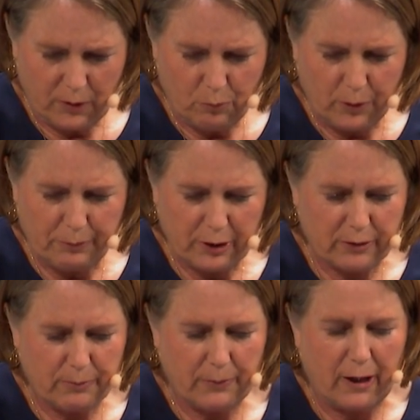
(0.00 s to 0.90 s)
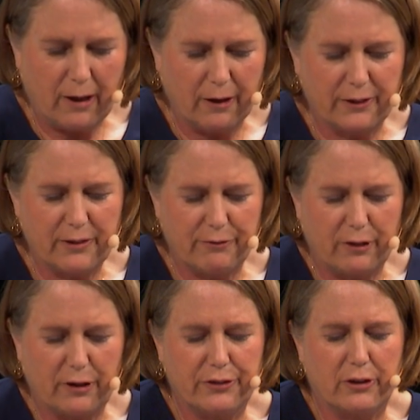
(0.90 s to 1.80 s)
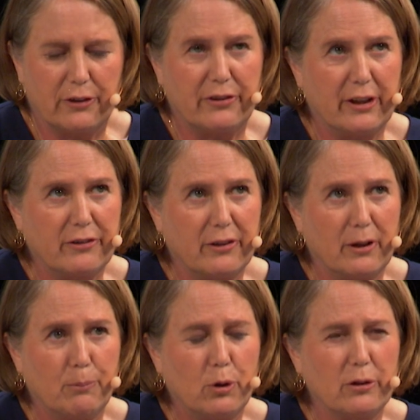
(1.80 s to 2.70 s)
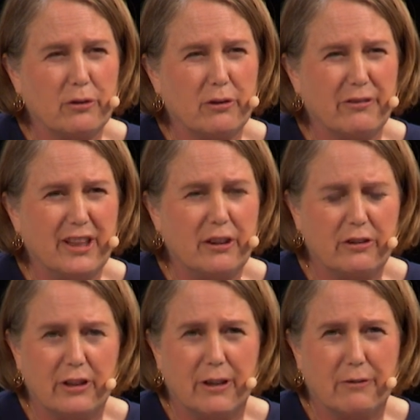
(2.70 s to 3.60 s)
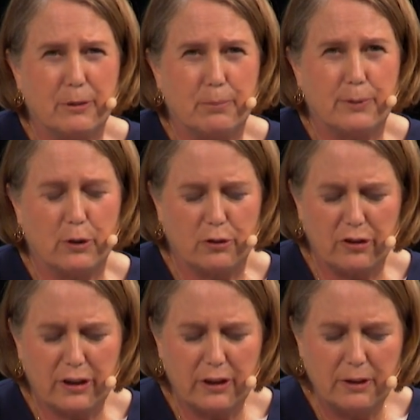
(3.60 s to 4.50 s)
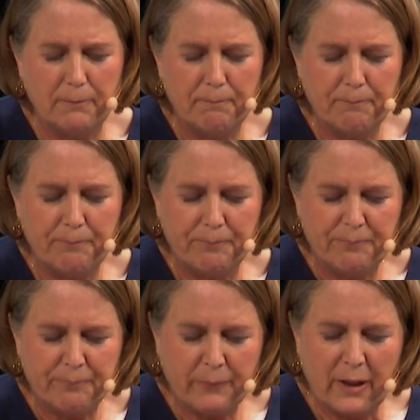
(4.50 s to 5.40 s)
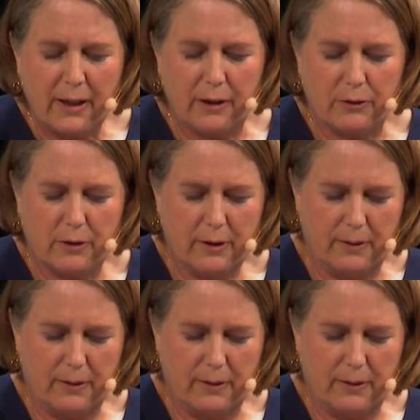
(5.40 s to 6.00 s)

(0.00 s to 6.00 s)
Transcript: We worked hard to foster a sense of the importance of each and every person, and